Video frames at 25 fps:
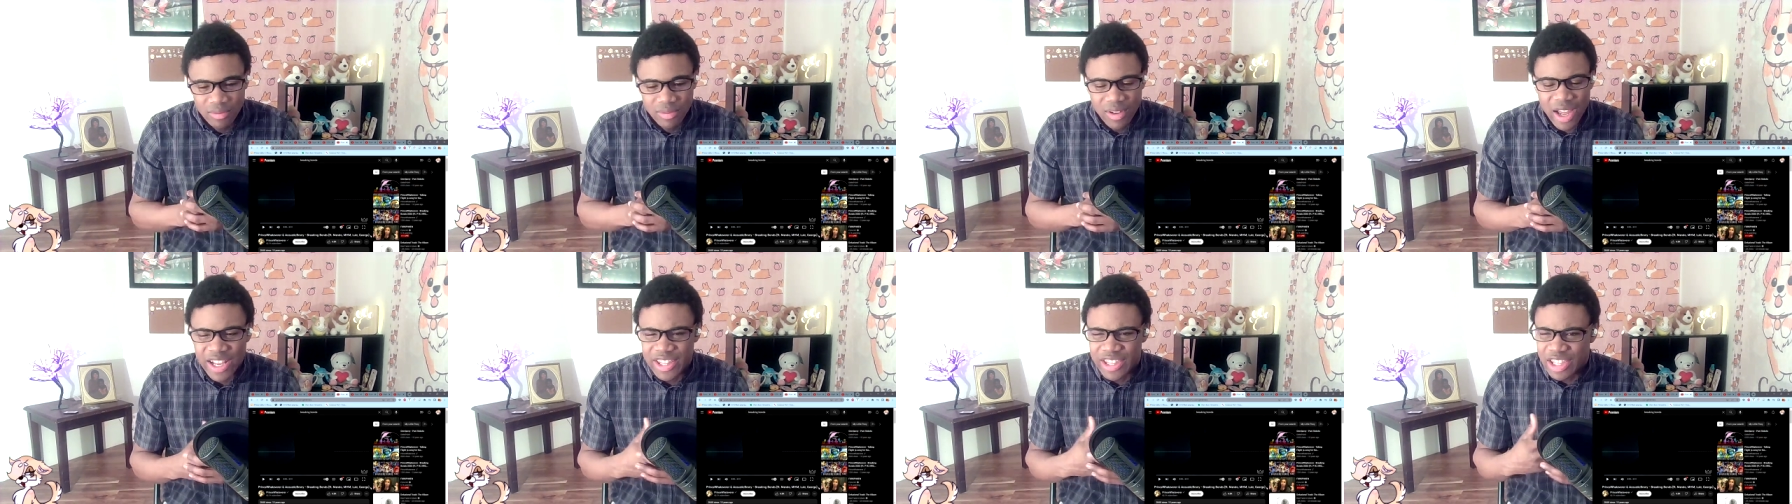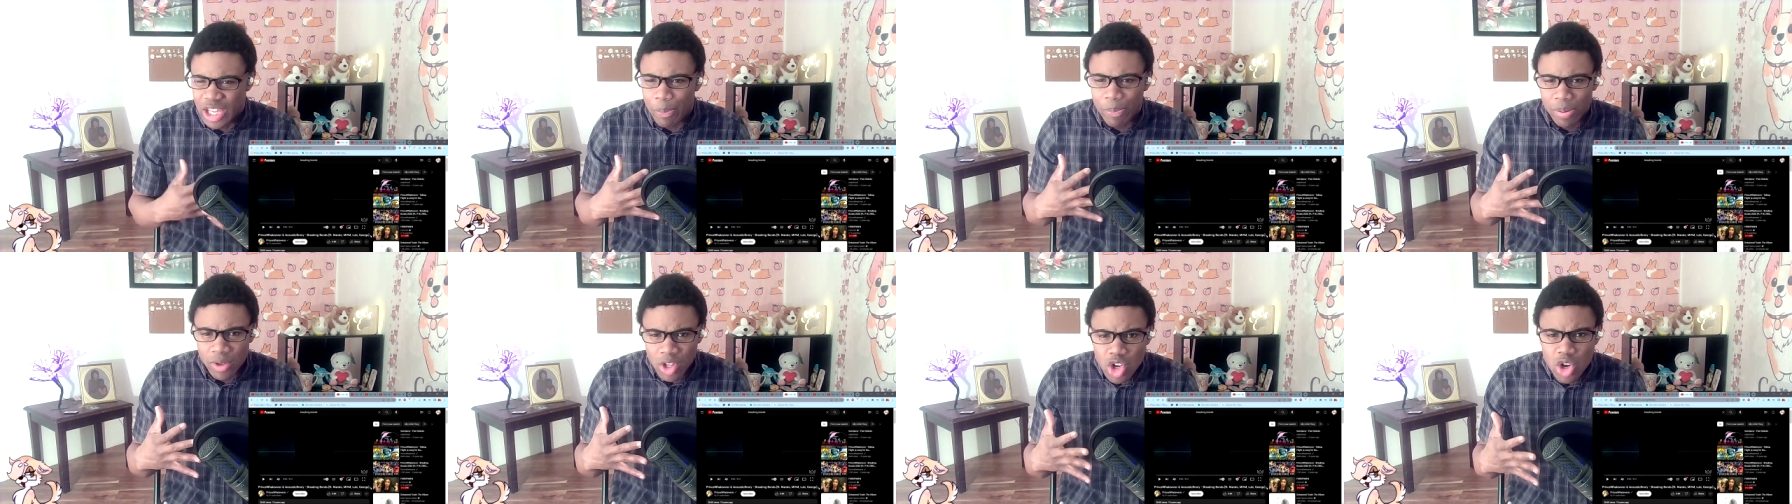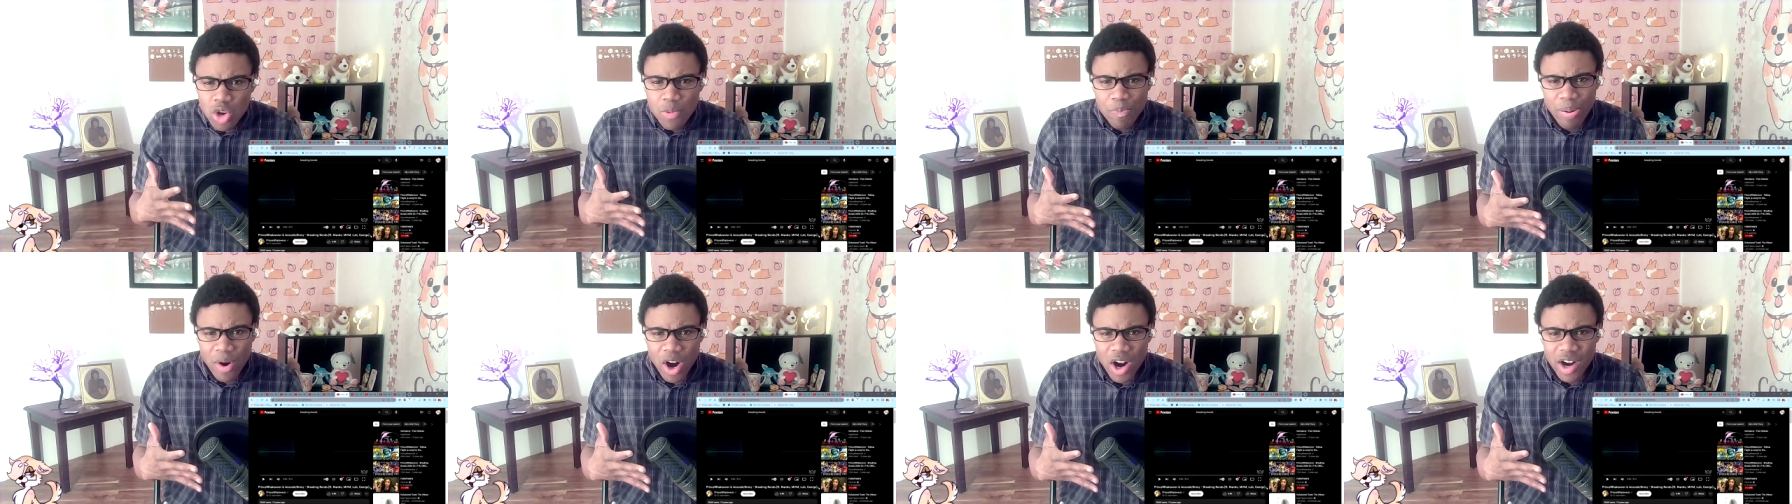Like, the
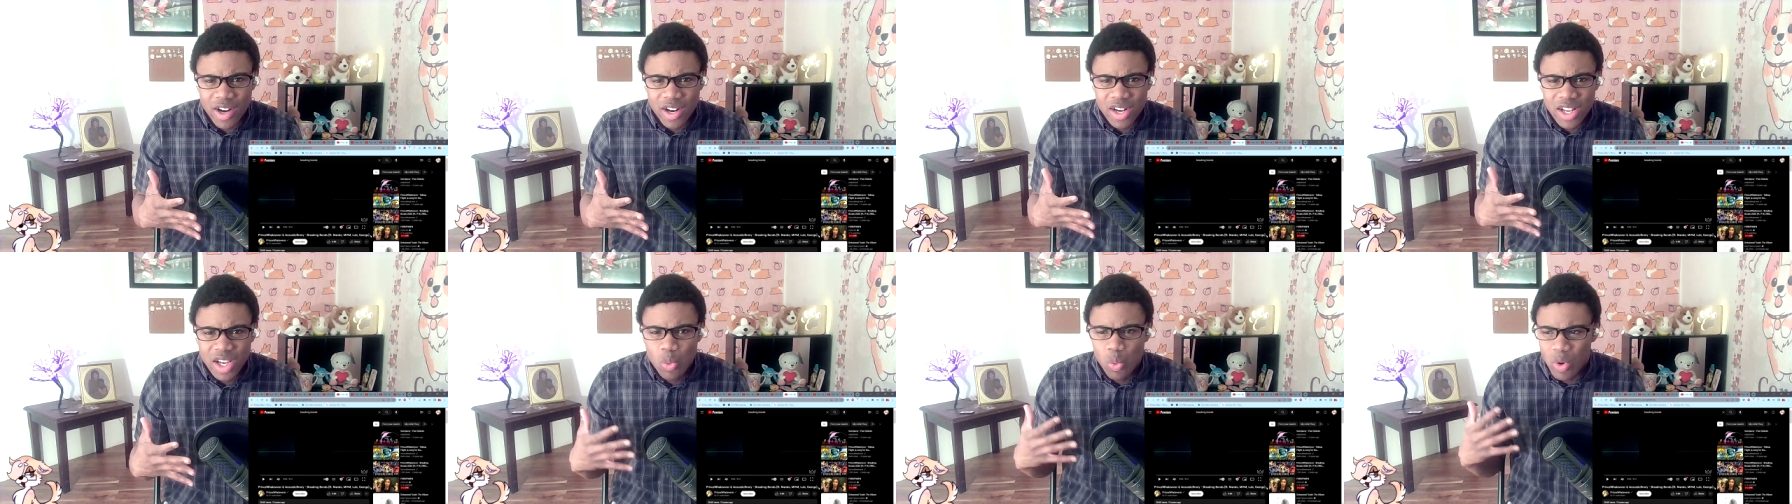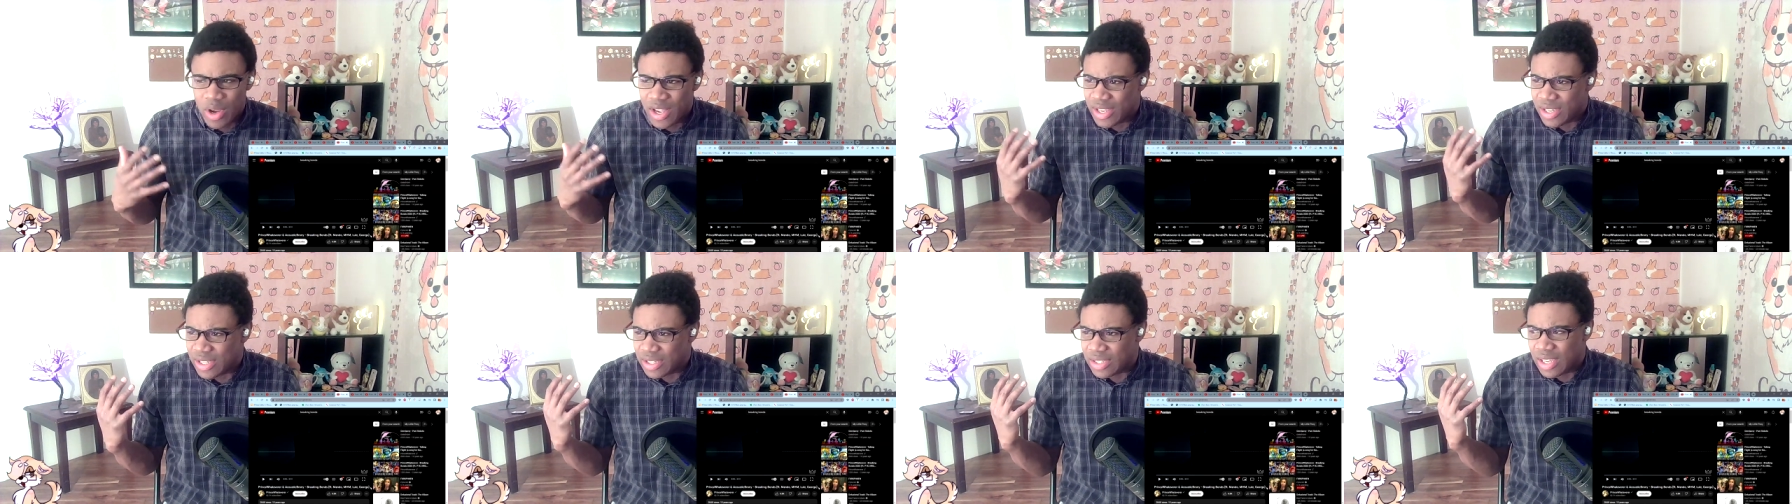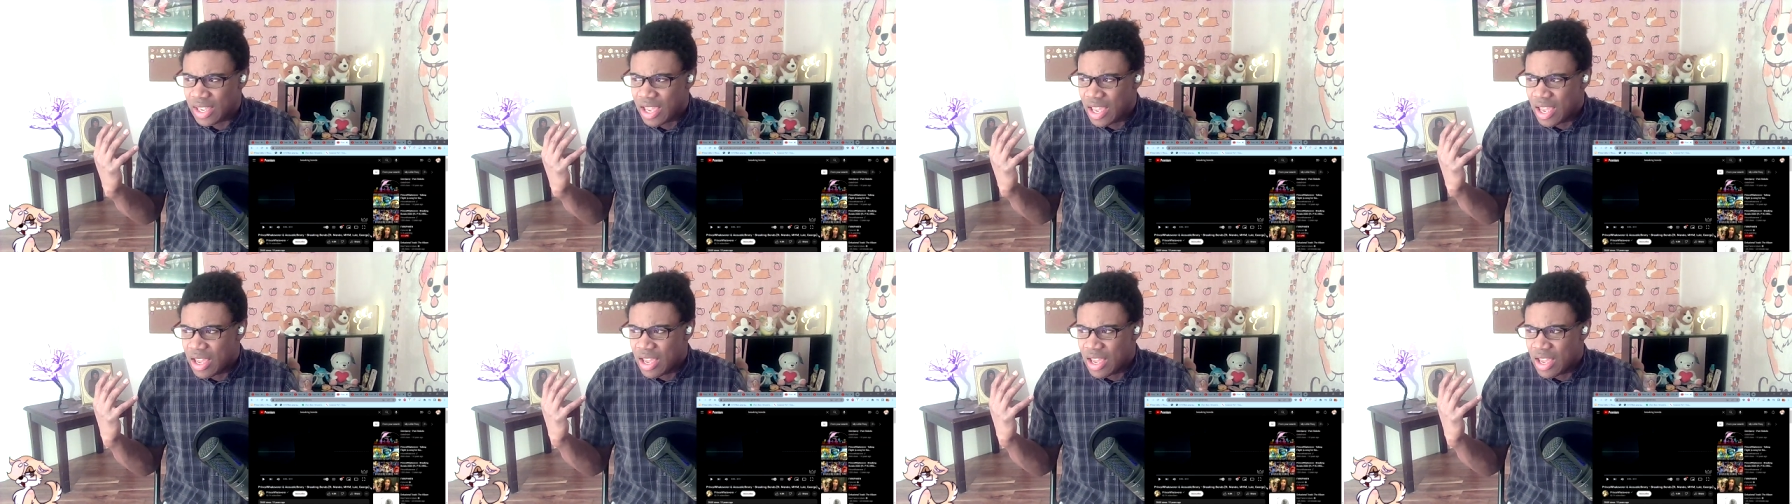Balloon Party was